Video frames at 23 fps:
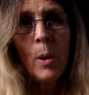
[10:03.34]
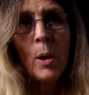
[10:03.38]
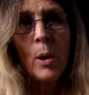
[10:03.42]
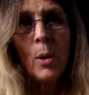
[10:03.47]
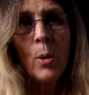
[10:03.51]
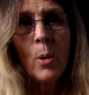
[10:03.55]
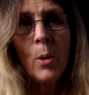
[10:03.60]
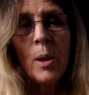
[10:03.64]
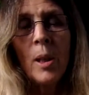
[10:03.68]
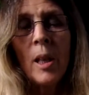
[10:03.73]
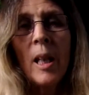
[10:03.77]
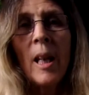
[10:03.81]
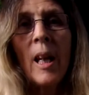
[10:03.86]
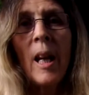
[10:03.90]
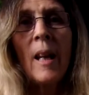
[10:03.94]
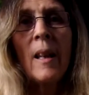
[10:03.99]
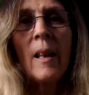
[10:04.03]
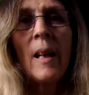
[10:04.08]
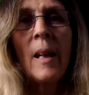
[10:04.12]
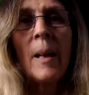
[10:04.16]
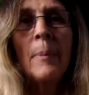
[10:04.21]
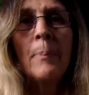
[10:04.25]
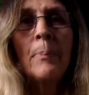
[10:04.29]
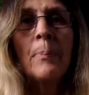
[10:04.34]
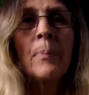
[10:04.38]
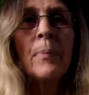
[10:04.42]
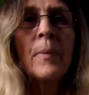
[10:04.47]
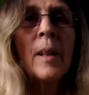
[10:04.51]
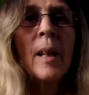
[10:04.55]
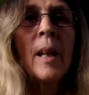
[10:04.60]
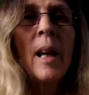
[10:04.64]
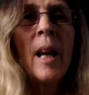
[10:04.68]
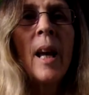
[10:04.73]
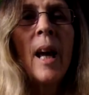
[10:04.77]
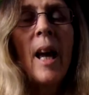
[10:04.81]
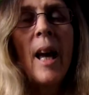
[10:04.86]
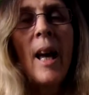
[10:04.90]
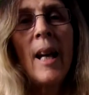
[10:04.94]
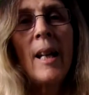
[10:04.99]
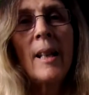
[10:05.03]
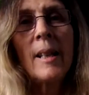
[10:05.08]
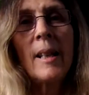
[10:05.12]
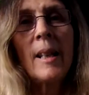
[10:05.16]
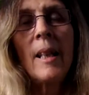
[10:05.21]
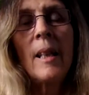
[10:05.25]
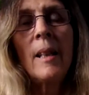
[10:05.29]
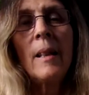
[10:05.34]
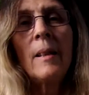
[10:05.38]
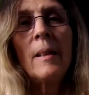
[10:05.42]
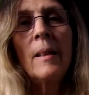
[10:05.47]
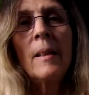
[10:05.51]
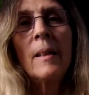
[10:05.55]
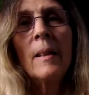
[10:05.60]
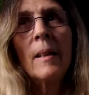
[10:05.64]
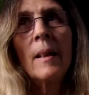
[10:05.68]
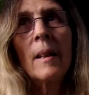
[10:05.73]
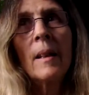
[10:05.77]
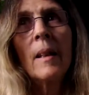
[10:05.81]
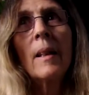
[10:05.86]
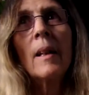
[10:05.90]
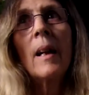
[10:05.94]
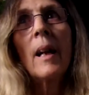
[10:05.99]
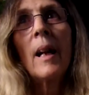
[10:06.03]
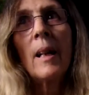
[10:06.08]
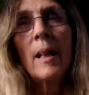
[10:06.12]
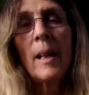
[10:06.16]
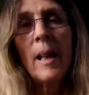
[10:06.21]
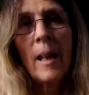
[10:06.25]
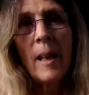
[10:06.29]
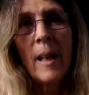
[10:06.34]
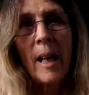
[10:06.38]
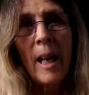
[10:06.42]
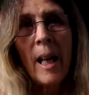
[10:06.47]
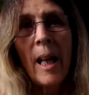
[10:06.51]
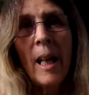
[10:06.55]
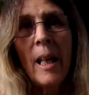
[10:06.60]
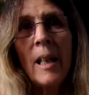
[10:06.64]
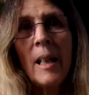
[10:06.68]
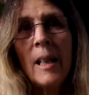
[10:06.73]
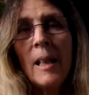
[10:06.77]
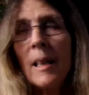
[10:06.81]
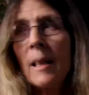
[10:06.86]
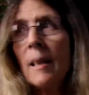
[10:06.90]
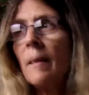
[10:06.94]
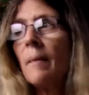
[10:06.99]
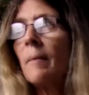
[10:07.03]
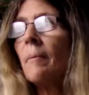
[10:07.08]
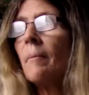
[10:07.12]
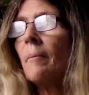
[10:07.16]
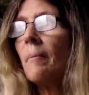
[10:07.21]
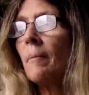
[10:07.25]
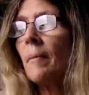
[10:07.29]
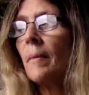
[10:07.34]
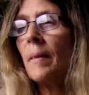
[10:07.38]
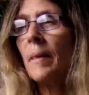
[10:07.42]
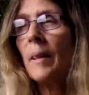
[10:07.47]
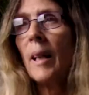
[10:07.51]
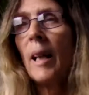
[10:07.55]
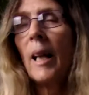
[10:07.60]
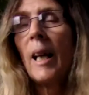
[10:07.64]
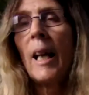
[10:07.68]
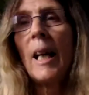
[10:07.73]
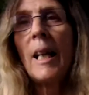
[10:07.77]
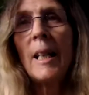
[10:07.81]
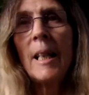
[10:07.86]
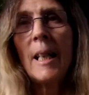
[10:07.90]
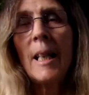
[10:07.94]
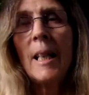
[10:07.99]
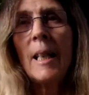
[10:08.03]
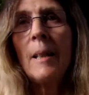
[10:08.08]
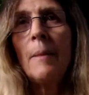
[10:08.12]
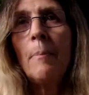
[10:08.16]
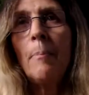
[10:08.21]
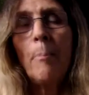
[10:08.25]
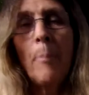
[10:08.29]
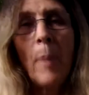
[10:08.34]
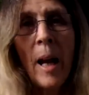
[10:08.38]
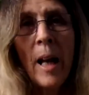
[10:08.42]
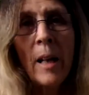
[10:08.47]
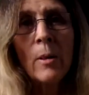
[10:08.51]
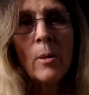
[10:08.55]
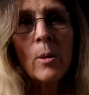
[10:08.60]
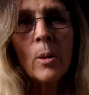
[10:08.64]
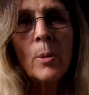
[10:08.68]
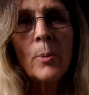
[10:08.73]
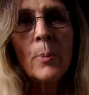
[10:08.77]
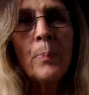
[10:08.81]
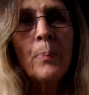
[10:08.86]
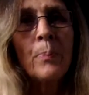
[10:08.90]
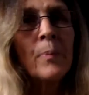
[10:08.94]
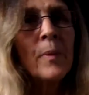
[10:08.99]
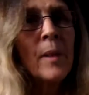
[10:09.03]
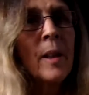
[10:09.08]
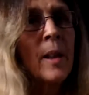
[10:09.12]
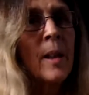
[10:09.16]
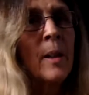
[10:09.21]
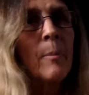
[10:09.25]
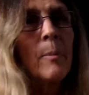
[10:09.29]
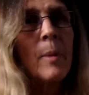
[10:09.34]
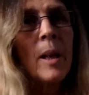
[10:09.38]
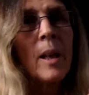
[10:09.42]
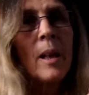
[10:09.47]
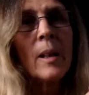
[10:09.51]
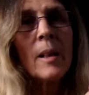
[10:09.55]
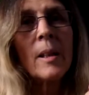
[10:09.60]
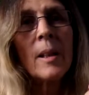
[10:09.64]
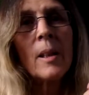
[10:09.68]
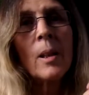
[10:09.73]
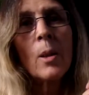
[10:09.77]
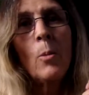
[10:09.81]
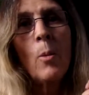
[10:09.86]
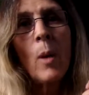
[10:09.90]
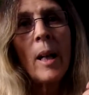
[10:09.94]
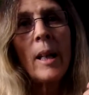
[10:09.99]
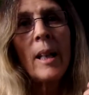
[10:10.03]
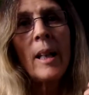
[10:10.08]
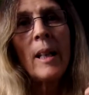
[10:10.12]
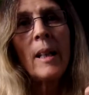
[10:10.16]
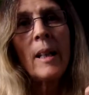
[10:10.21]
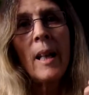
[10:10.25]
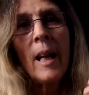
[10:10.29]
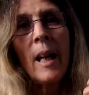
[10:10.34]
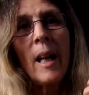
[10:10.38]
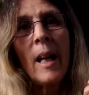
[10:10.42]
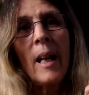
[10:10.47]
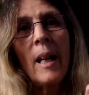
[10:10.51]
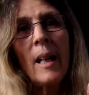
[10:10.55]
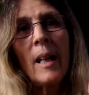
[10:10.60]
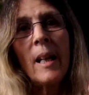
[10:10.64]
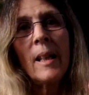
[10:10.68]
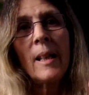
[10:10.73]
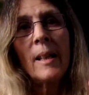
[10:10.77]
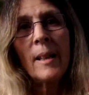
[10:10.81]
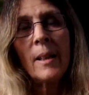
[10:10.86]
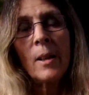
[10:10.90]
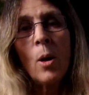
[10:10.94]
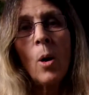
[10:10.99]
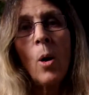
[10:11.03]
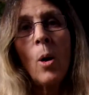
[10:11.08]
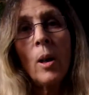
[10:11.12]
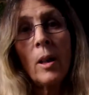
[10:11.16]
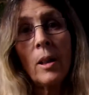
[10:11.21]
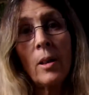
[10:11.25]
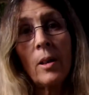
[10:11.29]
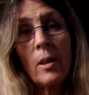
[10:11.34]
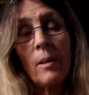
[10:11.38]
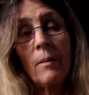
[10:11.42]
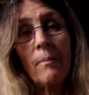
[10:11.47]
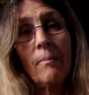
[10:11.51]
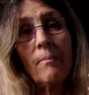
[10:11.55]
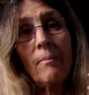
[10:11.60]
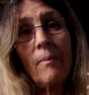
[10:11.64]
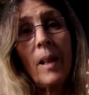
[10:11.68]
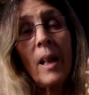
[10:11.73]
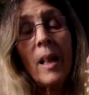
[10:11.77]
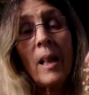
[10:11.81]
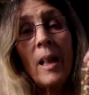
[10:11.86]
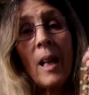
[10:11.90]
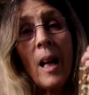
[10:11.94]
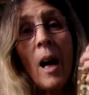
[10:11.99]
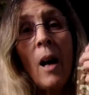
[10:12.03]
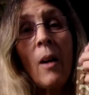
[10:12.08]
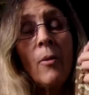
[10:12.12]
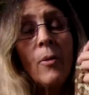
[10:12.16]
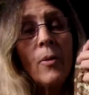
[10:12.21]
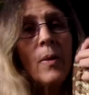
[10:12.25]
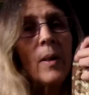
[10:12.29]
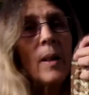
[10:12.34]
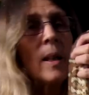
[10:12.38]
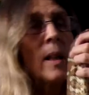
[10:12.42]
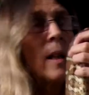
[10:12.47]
it all together, as in another heating panel, because the one in there is not enough.